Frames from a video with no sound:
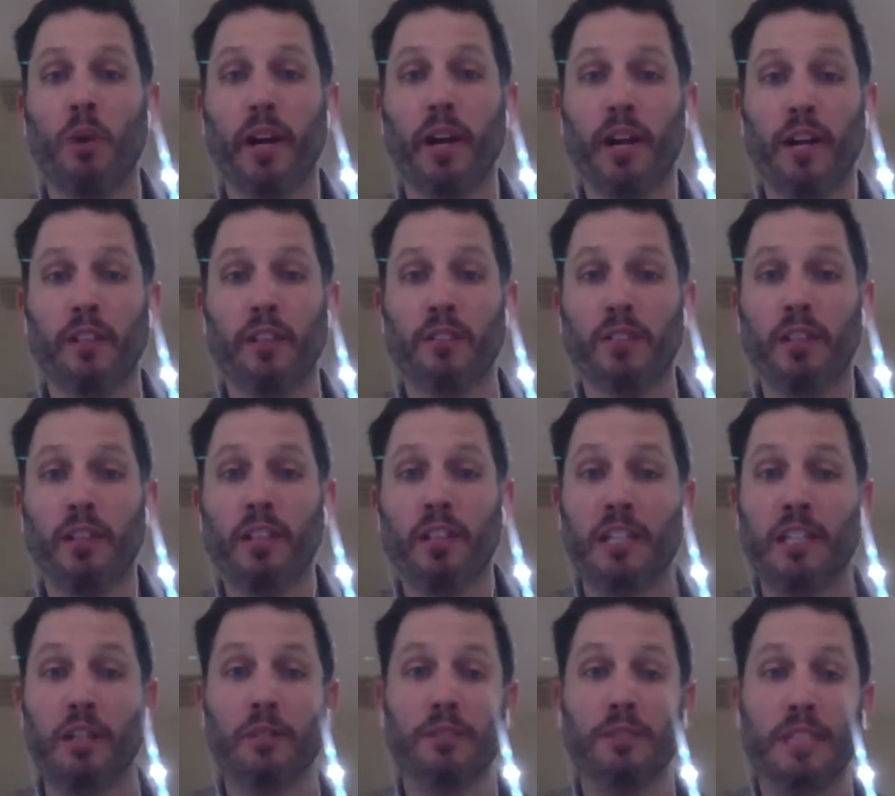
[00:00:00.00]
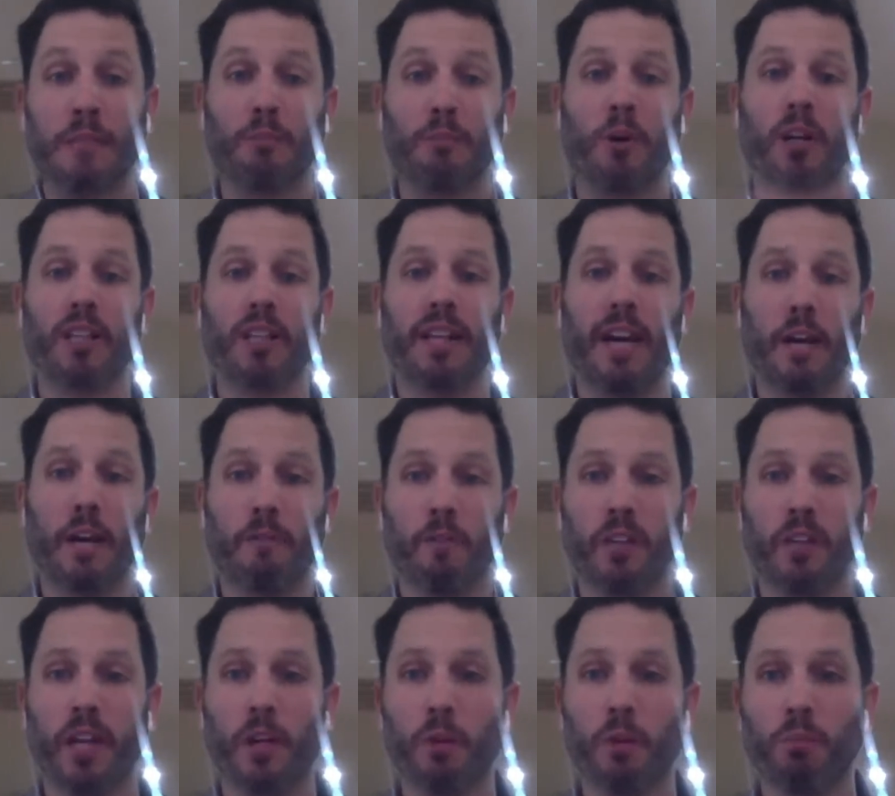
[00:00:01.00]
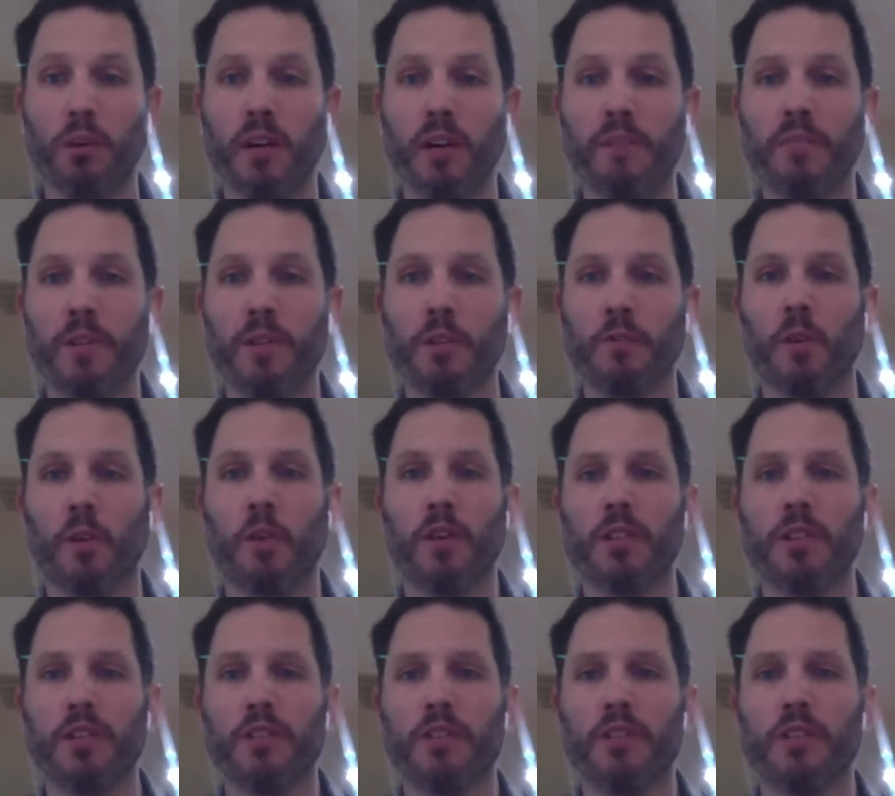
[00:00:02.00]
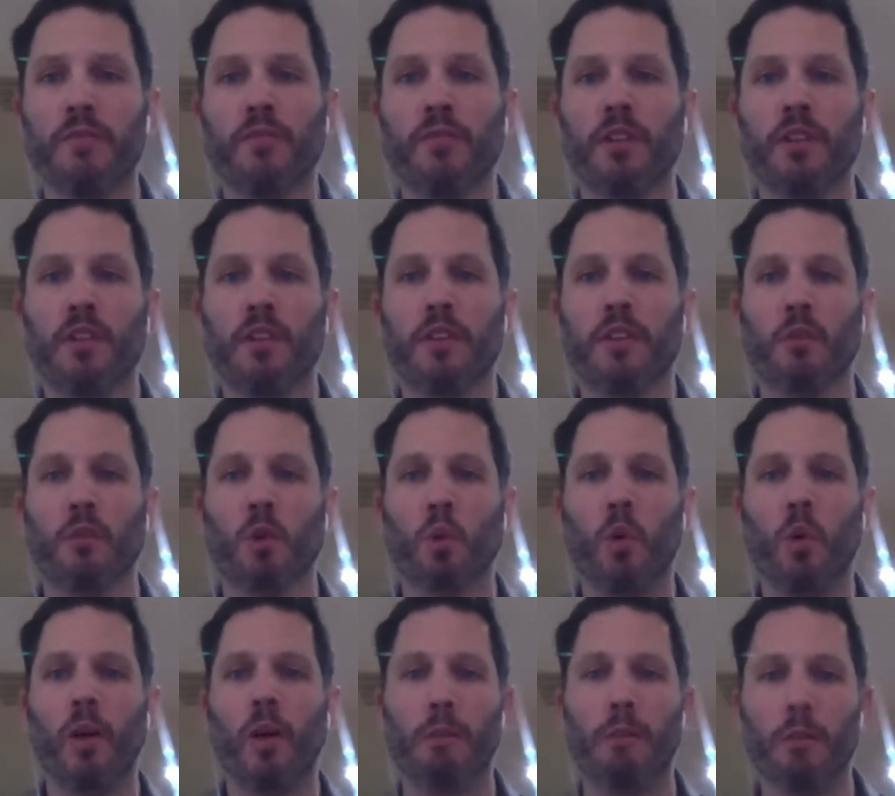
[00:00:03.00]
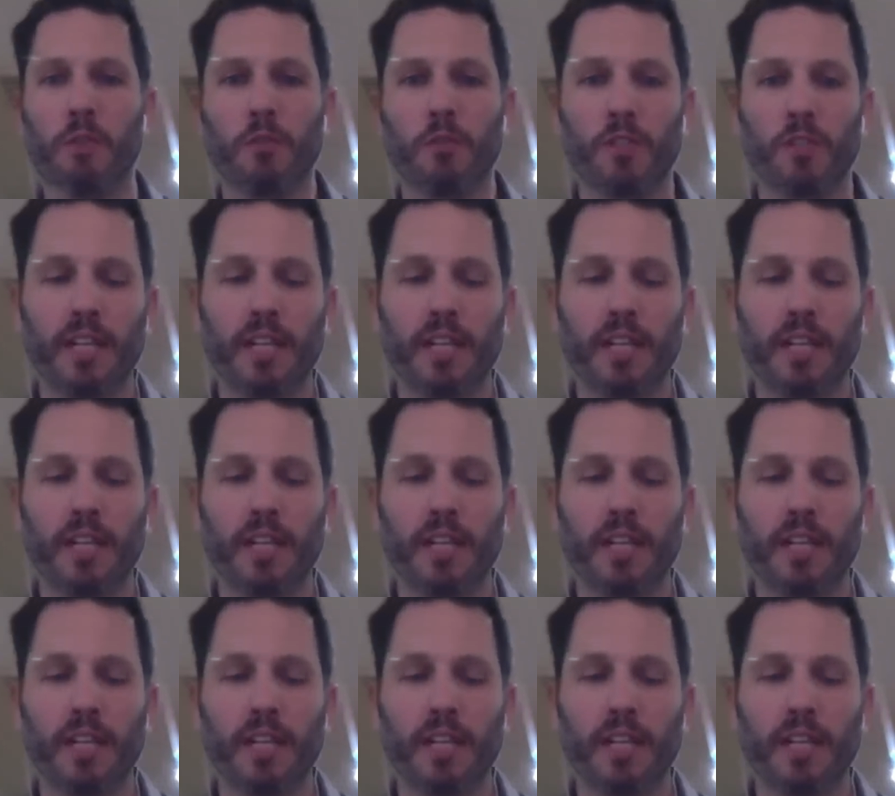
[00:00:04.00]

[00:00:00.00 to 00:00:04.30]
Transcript: I'll earmark that for later. But as far as the requirements for getting